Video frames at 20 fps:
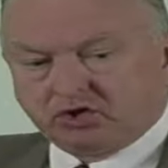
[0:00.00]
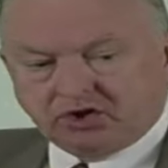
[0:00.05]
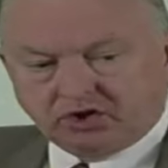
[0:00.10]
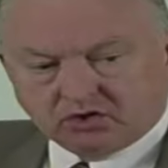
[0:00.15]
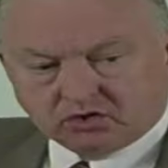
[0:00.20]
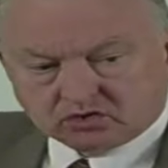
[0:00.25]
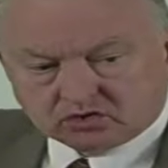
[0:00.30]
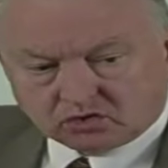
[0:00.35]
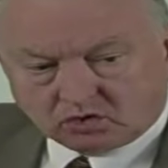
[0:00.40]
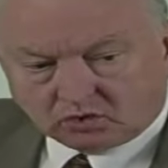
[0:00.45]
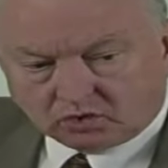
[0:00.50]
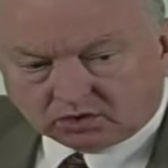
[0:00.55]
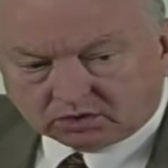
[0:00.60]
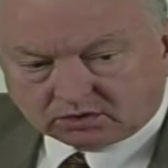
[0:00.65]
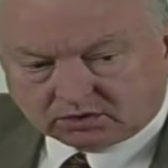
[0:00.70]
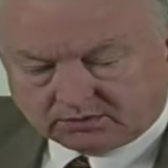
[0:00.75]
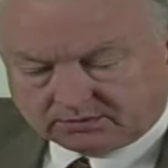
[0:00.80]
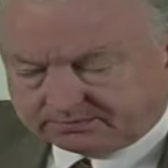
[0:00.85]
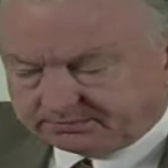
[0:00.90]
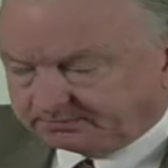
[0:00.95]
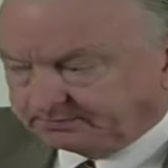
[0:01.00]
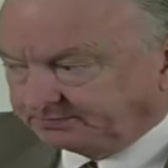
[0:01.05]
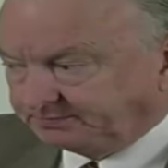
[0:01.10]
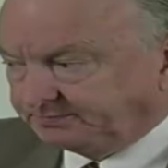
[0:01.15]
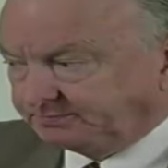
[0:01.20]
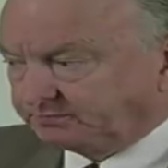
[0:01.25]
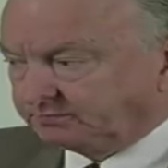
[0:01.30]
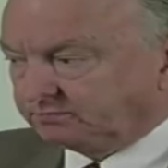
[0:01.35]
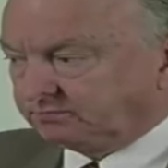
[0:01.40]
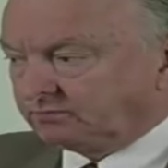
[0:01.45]
years old,
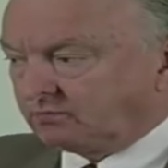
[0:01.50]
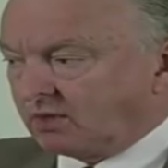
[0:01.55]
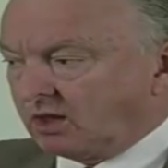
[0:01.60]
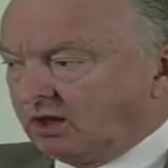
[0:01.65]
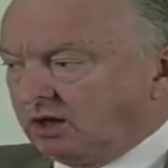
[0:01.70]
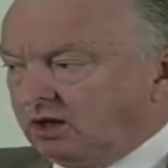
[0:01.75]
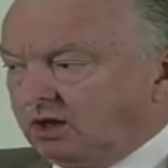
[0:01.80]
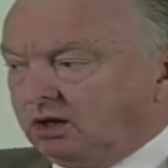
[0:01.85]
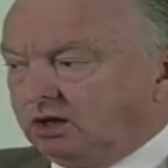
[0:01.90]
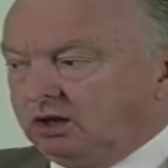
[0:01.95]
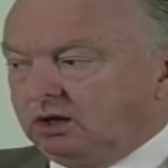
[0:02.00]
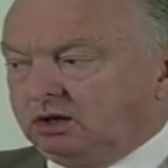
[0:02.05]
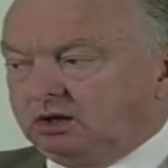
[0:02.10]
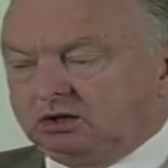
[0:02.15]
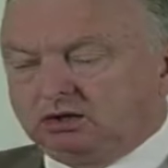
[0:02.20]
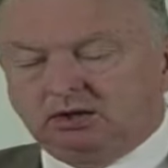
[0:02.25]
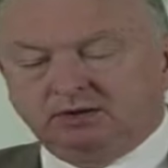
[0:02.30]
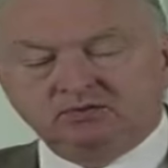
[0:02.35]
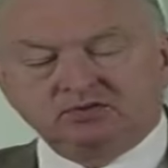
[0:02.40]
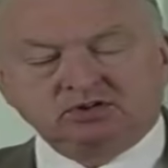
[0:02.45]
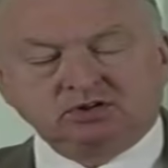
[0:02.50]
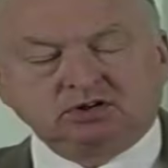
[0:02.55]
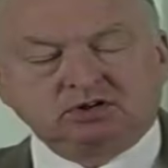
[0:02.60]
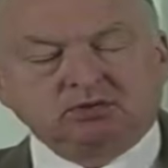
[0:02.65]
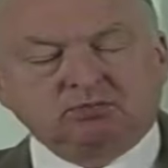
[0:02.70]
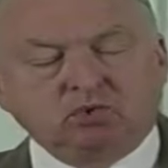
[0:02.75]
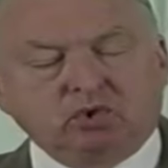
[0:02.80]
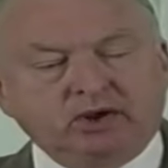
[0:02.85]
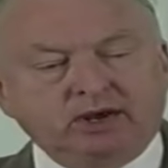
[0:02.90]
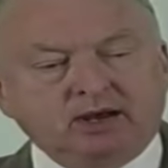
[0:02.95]
lives in
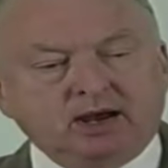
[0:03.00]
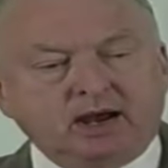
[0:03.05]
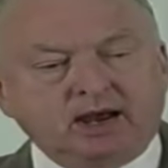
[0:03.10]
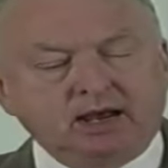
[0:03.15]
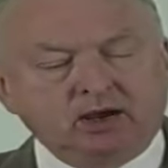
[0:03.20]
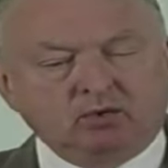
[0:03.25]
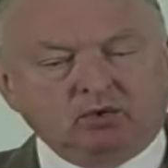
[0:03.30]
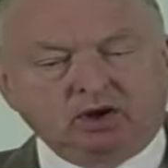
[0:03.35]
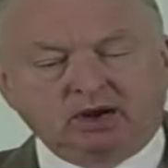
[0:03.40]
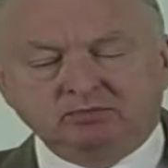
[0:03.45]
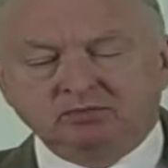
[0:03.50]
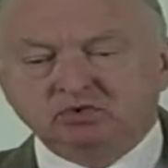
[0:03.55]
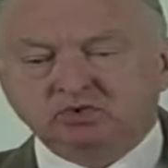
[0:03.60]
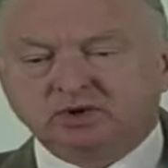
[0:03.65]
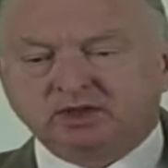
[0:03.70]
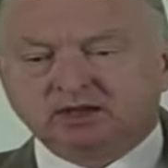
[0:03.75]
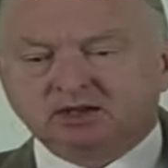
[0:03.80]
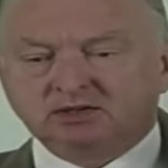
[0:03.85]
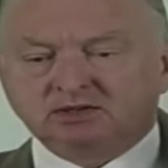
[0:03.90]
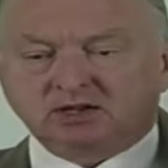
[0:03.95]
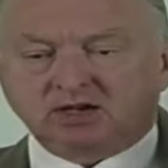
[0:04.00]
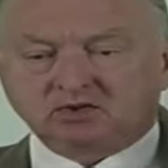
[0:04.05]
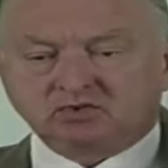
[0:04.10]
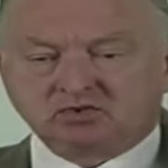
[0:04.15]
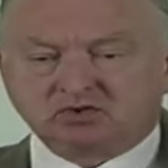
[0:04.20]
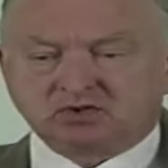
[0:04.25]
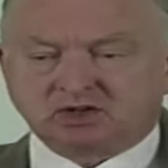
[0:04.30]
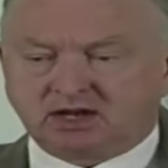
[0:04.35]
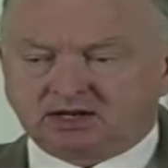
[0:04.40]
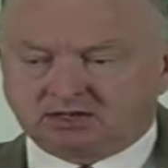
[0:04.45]
Des Moines, Iowa. I'm doing these
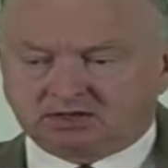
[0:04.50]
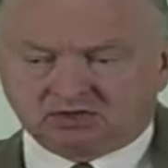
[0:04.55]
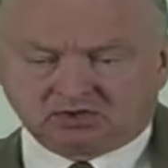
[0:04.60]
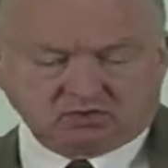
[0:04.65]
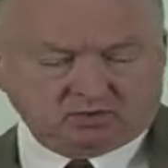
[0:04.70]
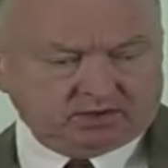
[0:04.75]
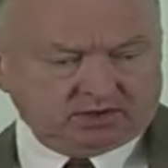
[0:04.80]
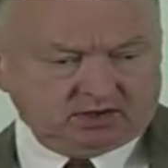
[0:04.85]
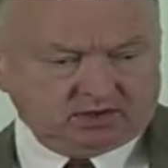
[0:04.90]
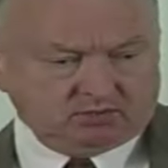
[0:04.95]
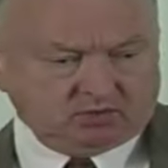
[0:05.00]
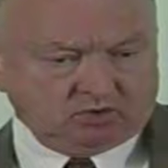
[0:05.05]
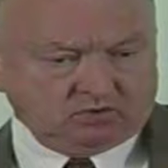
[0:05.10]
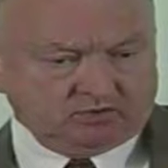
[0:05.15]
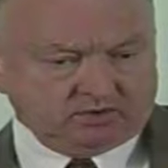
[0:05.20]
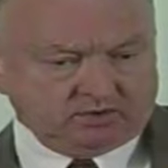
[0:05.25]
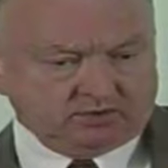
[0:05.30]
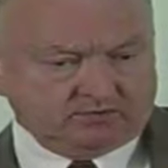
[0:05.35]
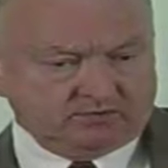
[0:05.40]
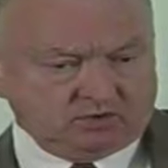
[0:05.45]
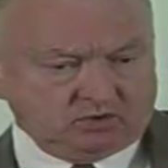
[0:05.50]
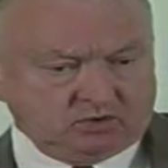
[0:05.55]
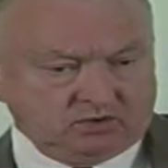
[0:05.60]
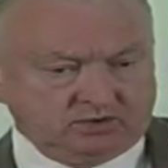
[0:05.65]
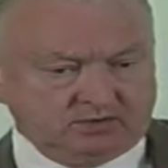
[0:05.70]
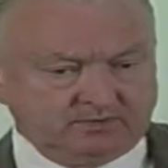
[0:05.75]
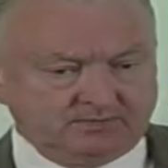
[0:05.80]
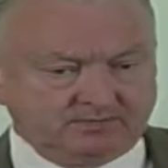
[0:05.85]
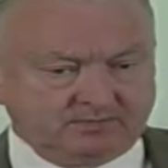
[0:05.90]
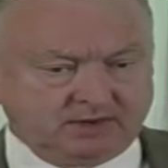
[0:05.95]
exercises with him over the
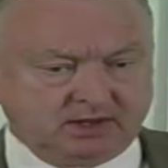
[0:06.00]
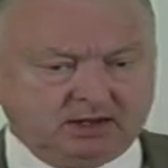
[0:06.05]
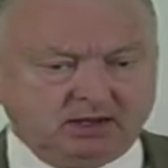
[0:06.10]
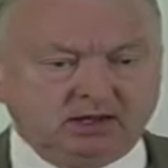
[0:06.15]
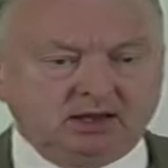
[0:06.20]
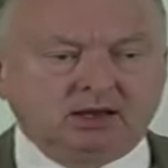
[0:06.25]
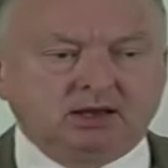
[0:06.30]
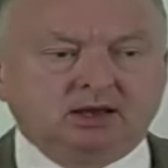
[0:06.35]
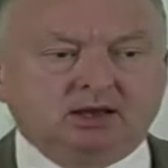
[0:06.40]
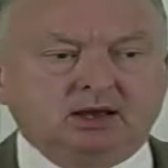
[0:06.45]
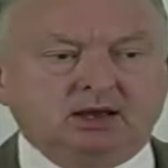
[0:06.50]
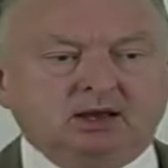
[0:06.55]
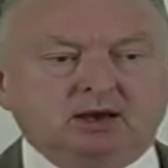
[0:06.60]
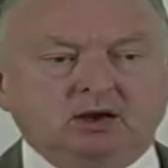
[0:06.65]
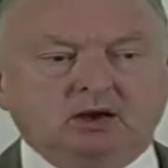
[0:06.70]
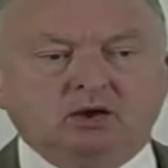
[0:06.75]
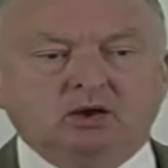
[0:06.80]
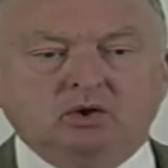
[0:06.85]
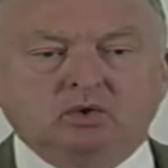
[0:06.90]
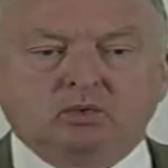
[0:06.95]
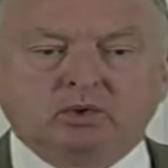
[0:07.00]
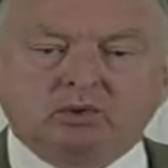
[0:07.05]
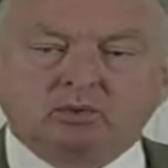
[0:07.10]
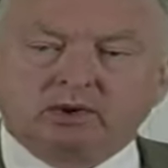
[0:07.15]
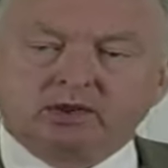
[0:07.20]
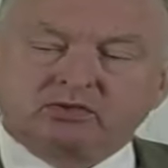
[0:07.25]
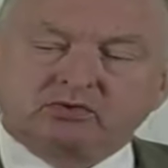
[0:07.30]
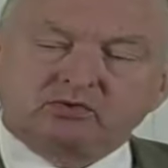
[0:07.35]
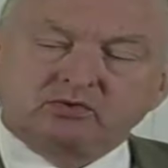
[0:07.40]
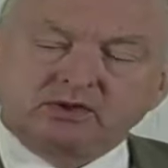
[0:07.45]
phone. We
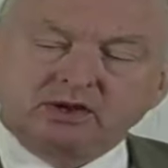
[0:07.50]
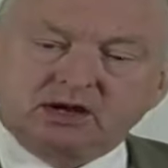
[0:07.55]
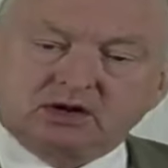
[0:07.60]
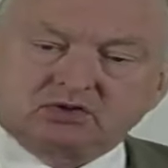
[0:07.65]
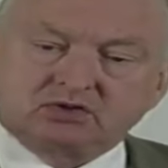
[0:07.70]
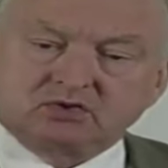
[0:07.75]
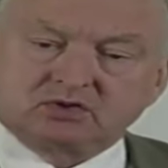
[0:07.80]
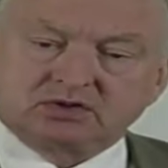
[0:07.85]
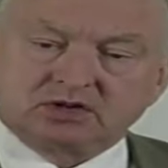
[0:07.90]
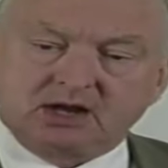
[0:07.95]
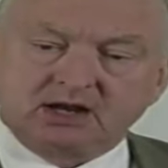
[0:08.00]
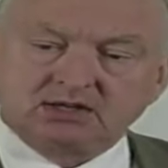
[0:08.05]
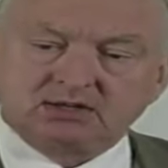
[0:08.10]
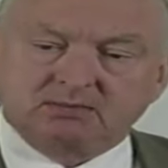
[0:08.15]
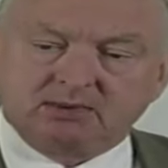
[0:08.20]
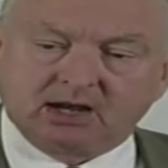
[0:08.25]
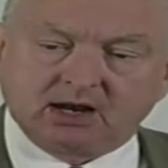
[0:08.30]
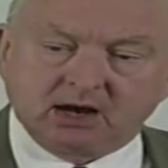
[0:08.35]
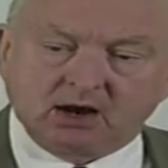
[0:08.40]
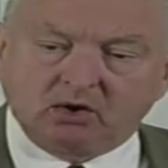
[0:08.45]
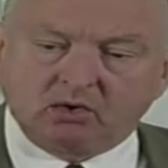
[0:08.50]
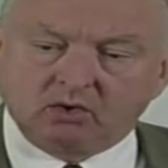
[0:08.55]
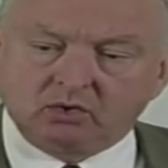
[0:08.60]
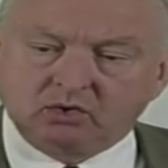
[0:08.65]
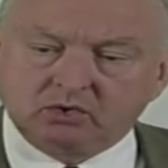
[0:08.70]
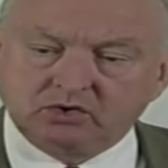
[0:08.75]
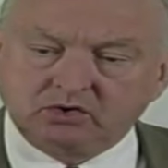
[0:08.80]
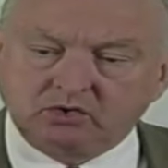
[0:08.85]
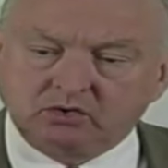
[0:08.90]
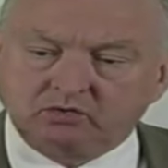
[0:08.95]
went through the exercise about how
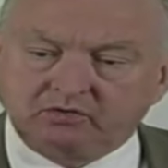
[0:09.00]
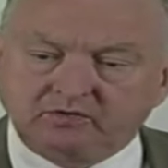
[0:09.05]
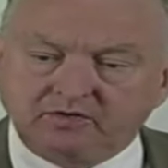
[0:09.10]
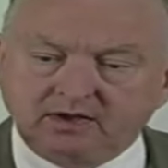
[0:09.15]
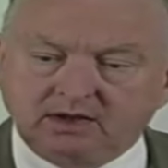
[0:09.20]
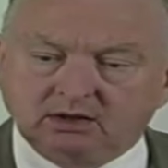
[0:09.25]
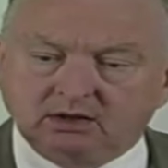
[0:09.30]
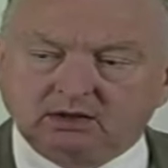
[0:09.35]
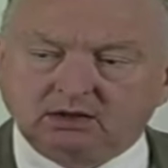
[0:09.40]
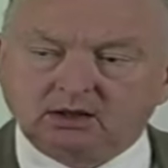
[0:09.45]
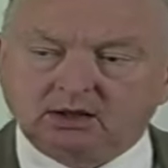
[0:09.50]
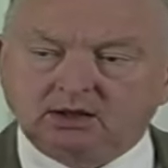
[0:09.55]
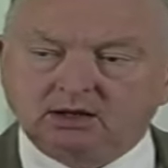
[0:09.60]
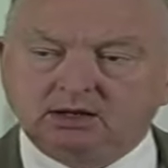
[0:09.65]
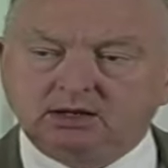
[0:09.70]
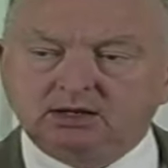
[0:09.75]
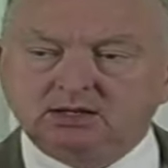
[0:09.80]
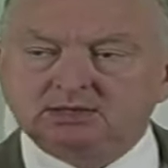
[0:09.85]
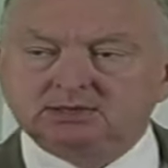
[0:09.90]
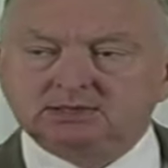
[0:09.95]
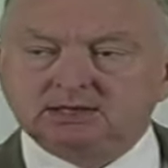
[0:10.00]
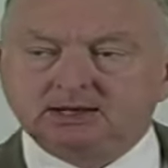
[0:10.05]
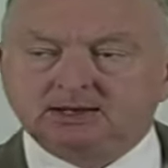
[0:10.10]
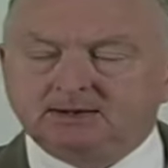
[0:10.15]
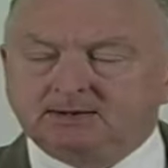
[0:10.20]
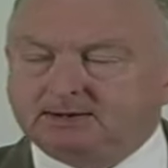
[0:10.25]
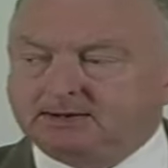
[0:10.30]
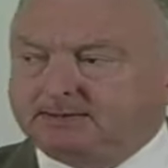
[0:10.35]
old do you feel, and he said,